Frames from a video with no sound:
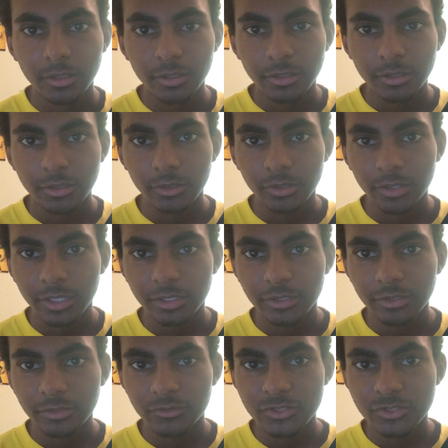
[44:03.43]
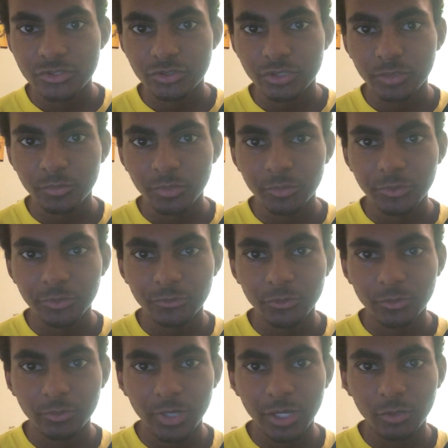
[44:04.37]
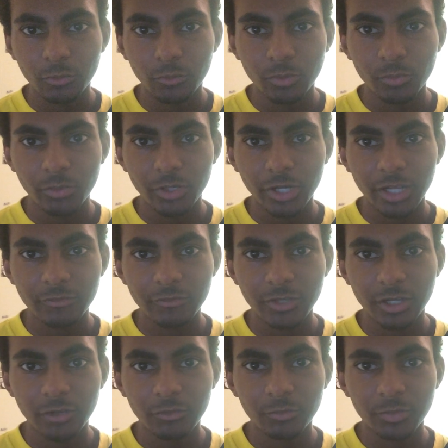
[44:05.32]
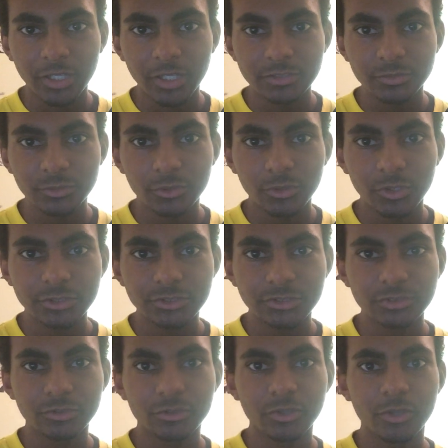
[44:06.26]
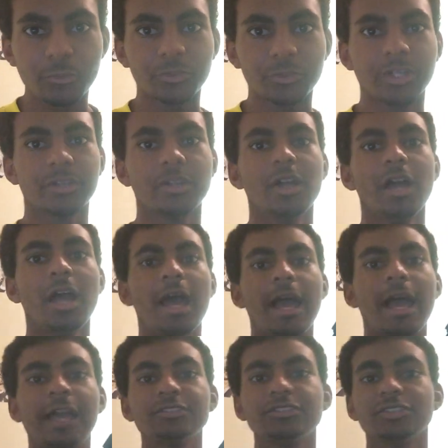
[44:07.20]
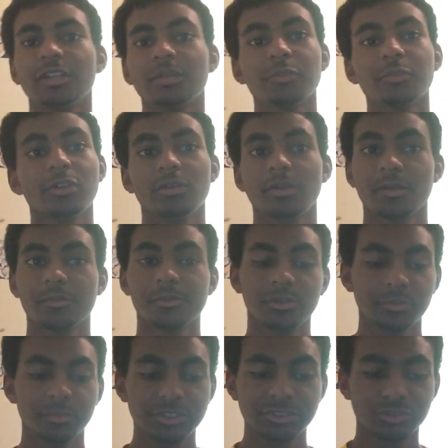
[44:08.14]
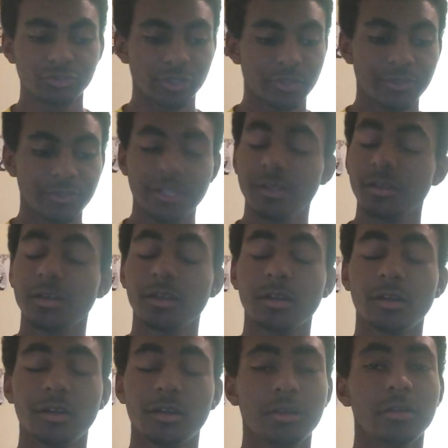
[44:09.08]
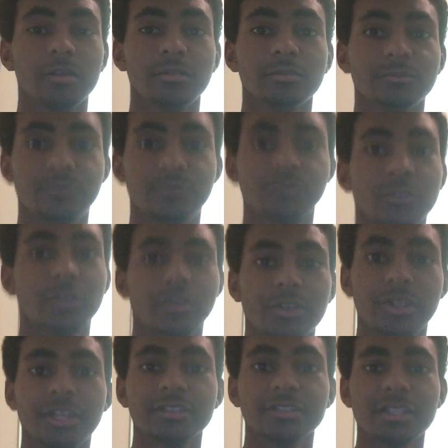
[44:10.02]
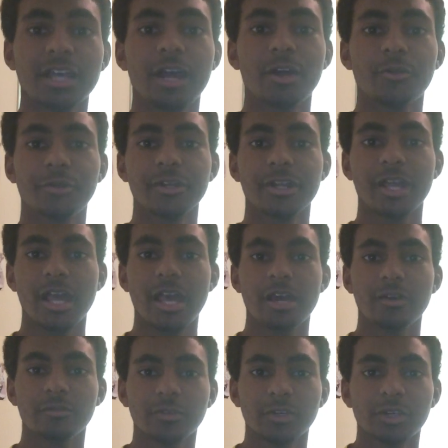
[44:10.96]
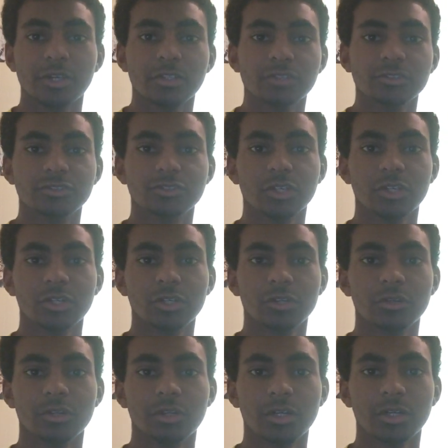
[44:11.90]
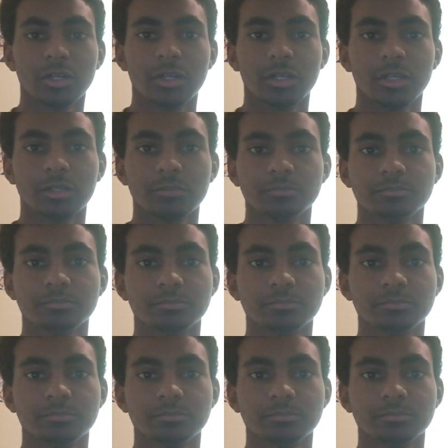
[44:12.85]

Yo, and leave the stream on me for about one more half hour if possible, or just do another one later. Actually, I'm gonna I'm gonna be streaming um for the next hour and a half. So um,